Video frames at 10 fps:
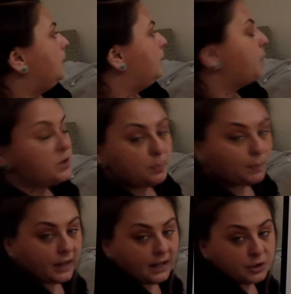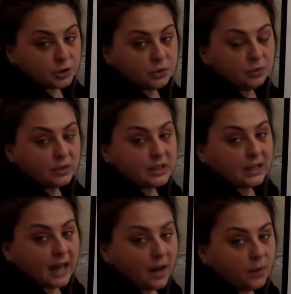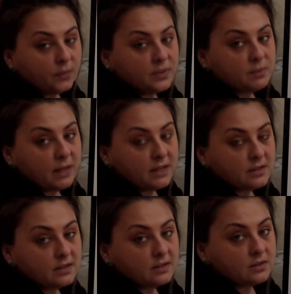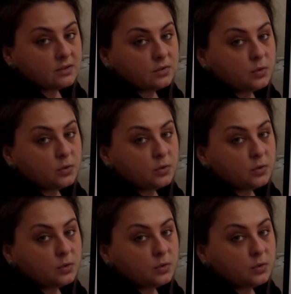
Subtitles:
In multiplication, you need to count the spaces